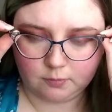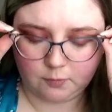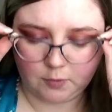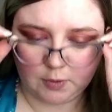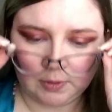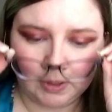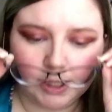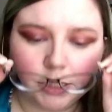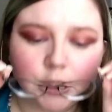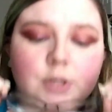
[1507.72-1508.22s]

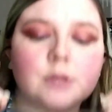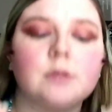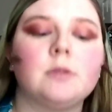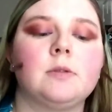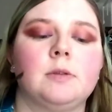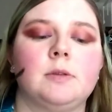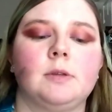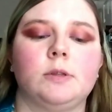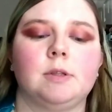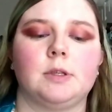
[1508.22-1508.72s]
foundation,
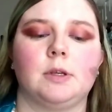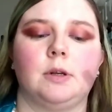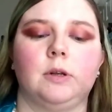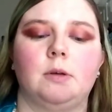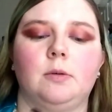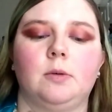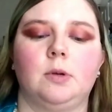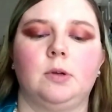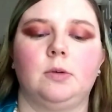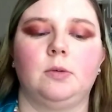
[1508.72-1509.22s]
so I
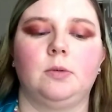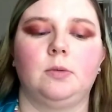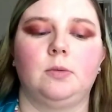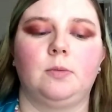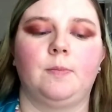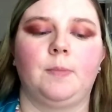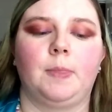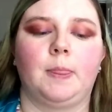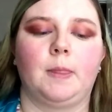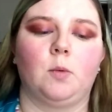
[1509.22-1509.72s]
don't know
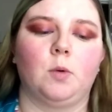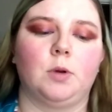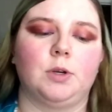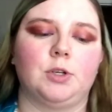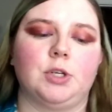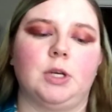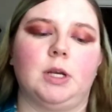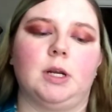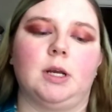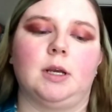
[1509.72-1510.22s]
what
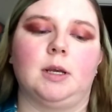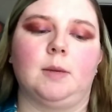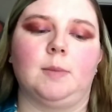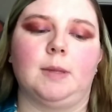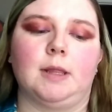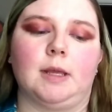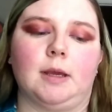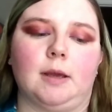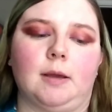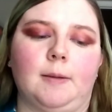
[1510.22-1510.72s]
shade I am
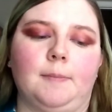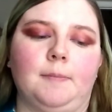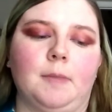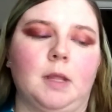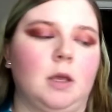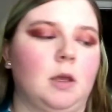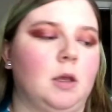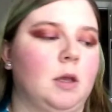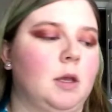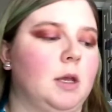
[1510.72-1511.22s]
in that.
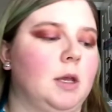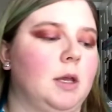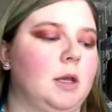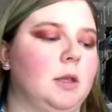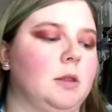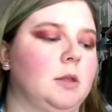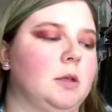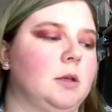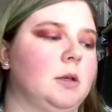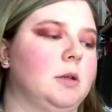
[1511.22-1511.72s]

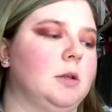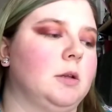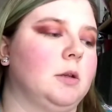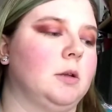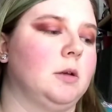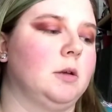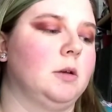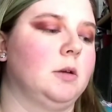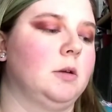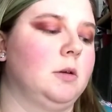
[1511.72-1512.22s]
And
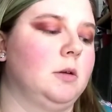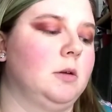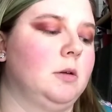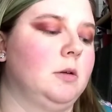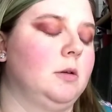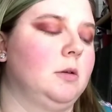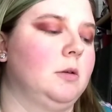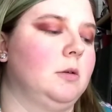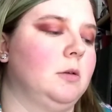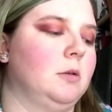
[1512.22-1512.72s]
then,
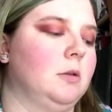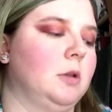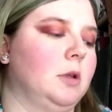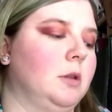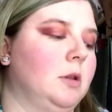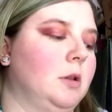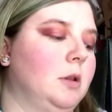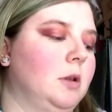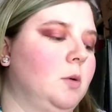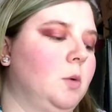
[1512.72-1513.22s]

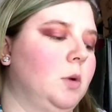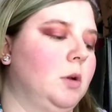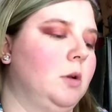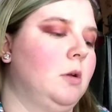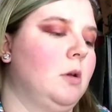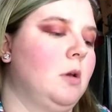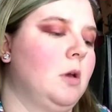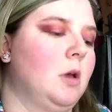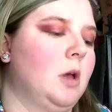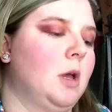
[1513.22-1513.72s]
like the liquid.
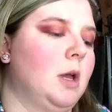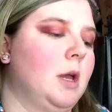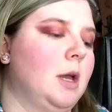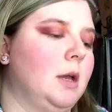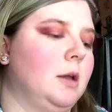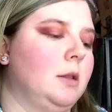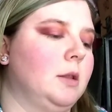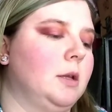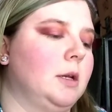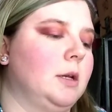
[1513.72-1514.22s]

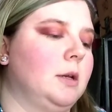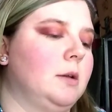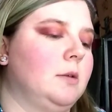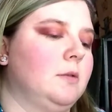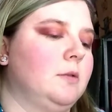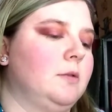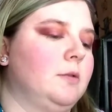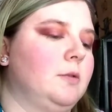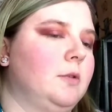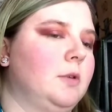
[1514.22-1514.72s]
And then I
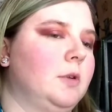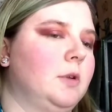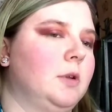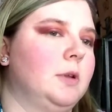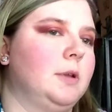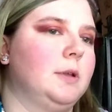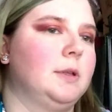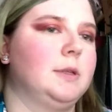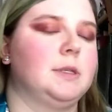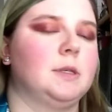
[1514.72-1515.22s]
have
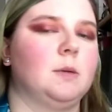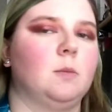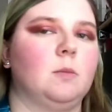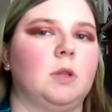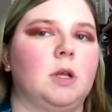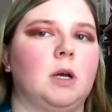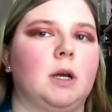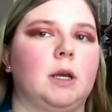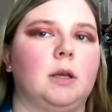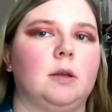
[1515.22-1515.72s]
some
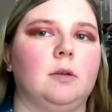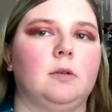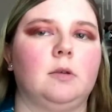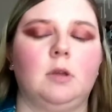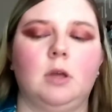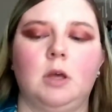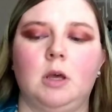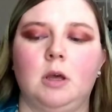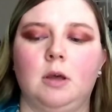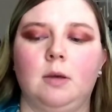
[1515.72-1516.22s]
Locket
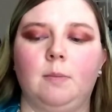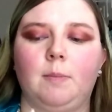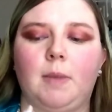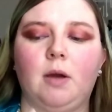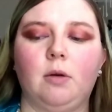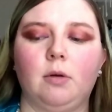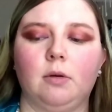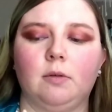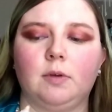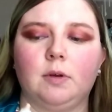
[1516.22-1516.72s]

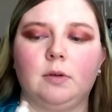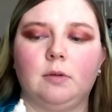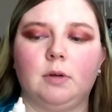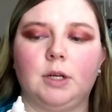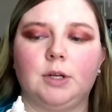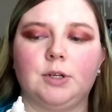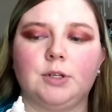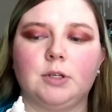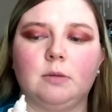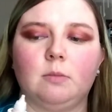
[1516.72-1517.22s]
powder
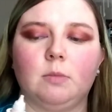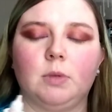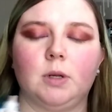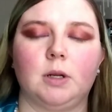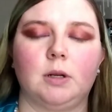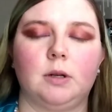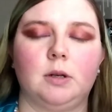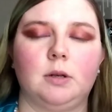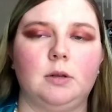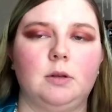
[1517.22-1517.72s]
foundation, but
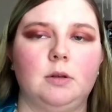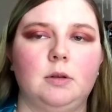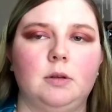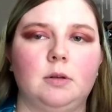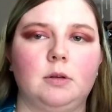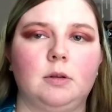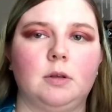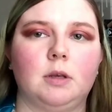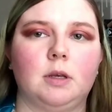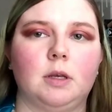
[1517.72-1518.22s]
I
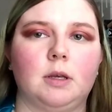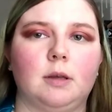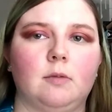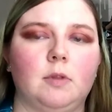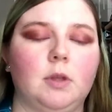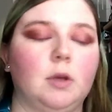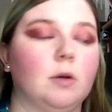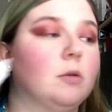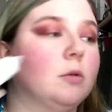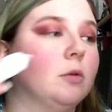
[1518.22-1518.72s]
have
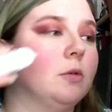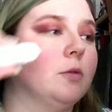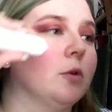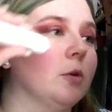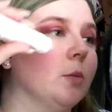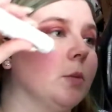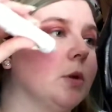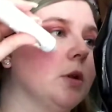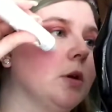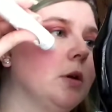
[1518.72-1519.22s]
the old
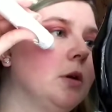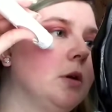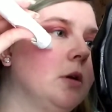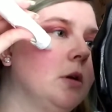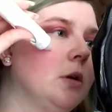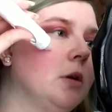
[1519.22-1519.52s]
formula.